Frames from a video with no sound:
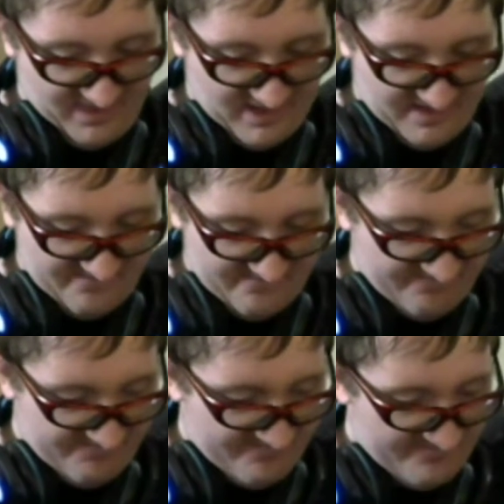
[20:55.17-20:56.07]

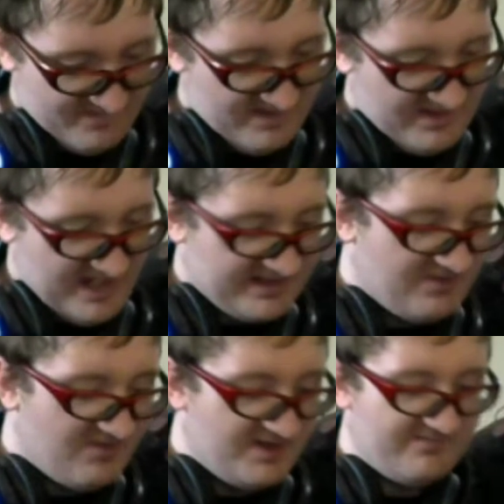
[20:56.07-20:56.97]
I
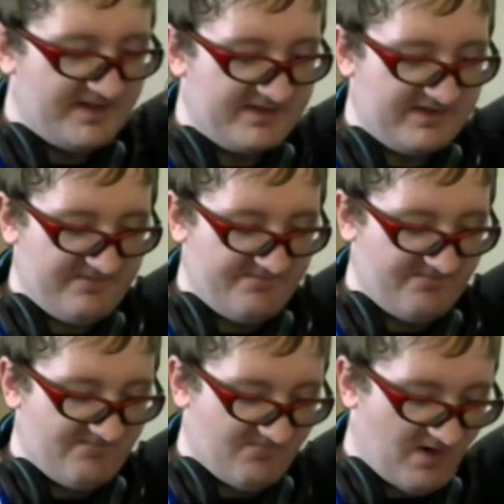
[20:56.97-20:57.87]
kind of wanted like the
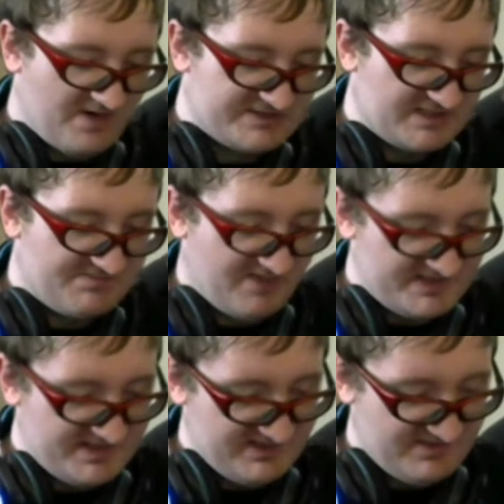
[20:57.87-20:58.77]
larger
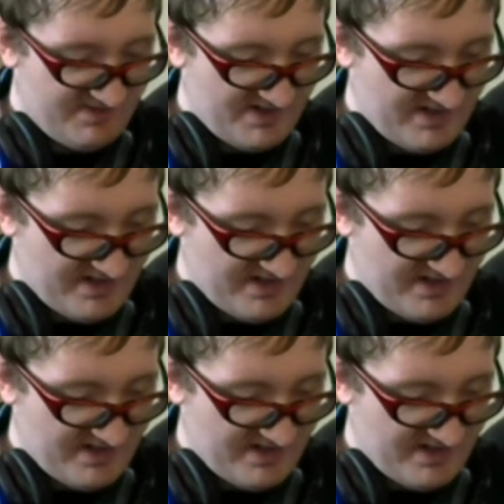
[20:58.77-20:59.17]
plushies, but